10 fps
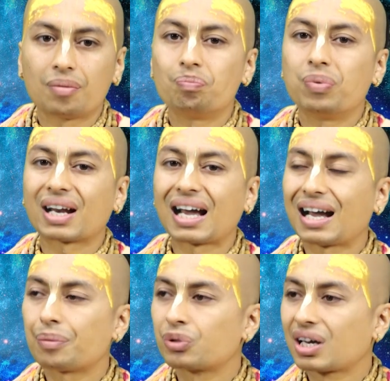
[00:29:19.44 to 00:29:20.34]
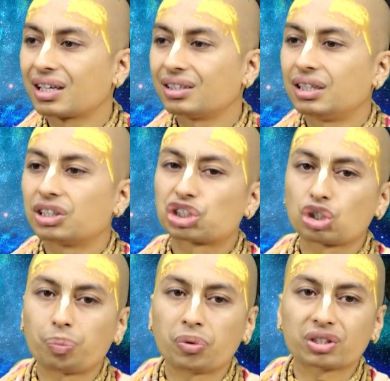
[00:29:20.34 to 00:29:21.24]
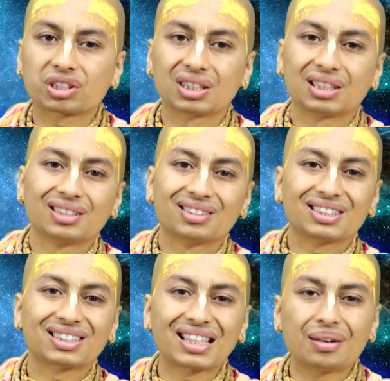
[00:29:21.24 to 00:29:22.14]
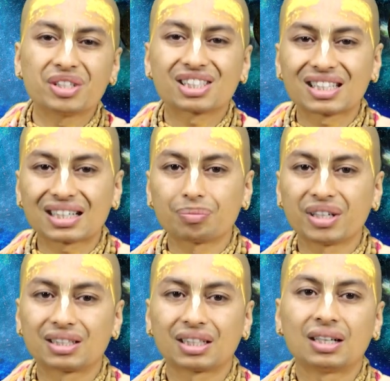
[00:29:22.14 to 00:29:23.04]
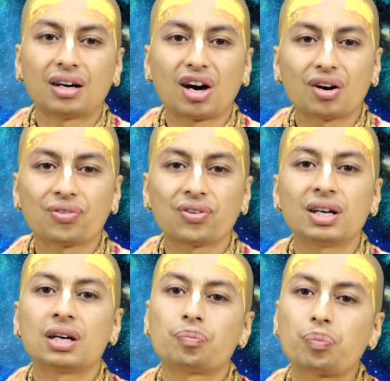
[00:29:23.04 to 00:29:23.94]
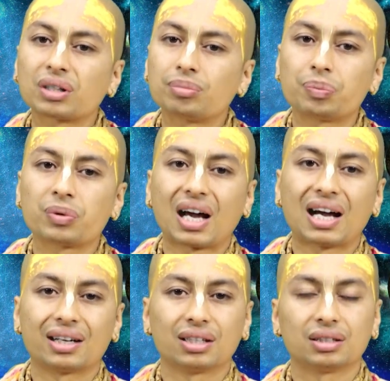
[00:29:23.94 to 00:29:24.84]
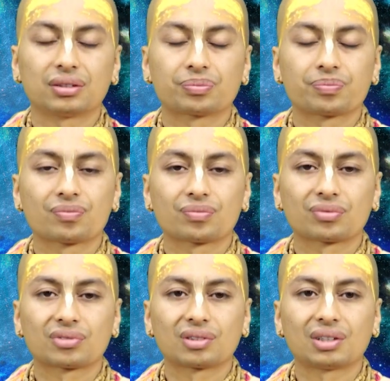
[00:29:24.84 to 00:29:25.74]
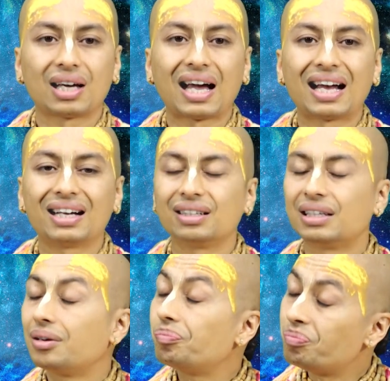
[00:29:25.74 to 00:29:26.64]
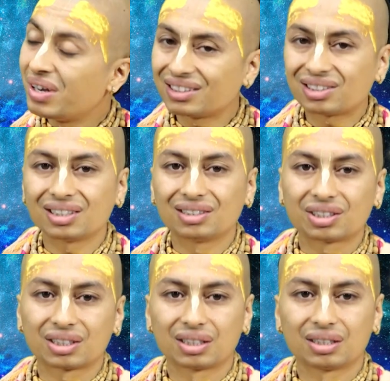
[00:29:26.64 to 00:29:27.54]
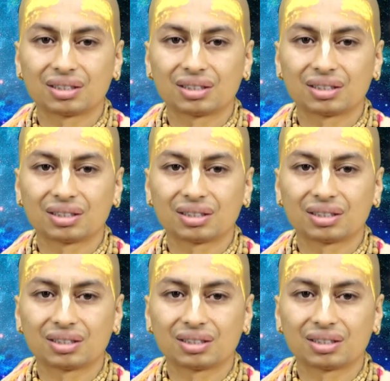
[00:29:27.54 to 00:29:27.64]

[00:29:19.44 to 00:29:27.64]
Baraha Puran supports the same statement of Padma Puran and mentions